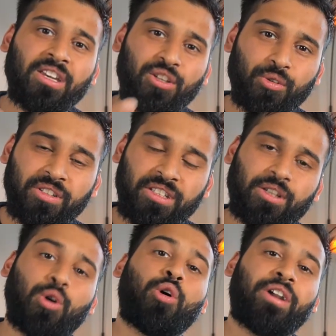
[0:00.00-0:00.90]
Unity
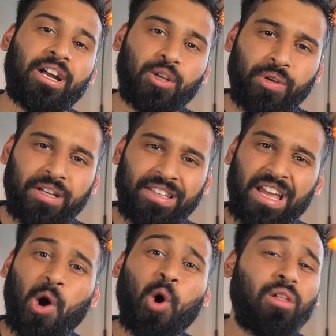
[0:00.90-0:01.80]
or Unreal, and
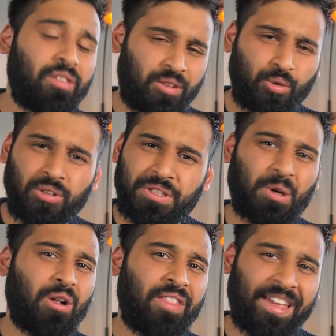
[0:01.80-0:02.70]
all the tools,
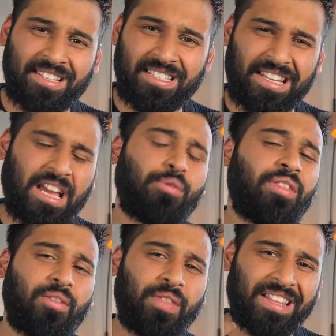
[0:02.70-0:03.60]
all the headsets,
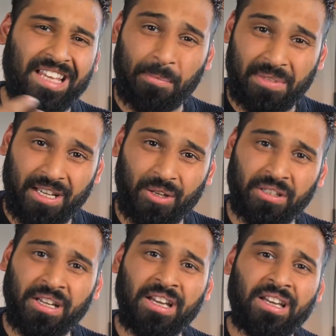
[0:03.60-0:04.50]
everything that comes
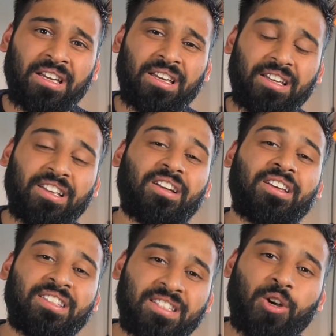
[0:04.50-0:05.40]
out
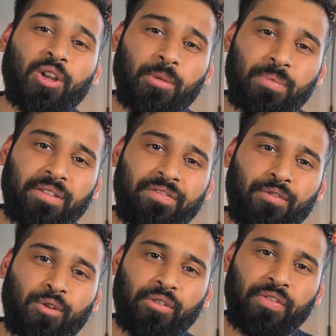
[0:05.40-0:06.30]
is gonna be
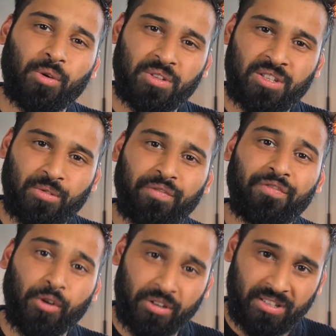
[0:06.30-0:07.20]
for those two
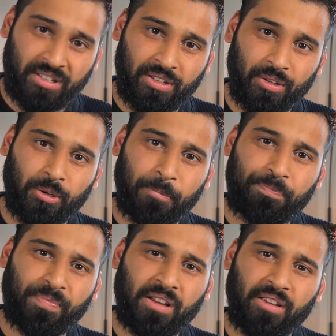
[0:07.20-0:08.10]
first. So
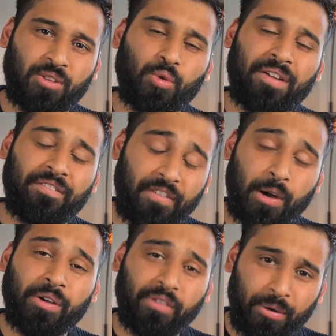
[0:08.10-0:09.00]
you are
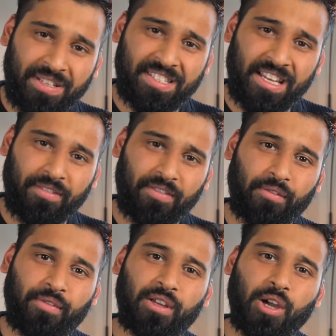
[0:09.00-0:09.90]
very, very safe
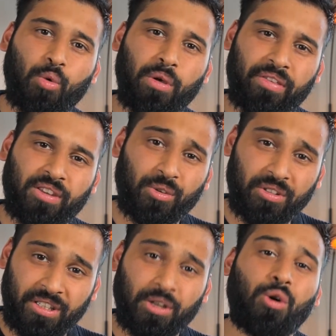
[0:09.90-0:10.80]
if you go with
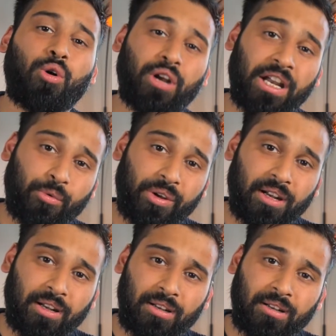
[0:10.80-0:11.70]
Unity or
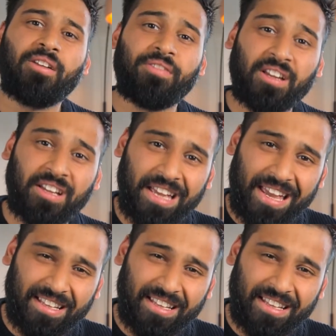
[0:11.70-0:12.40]
Unreal. The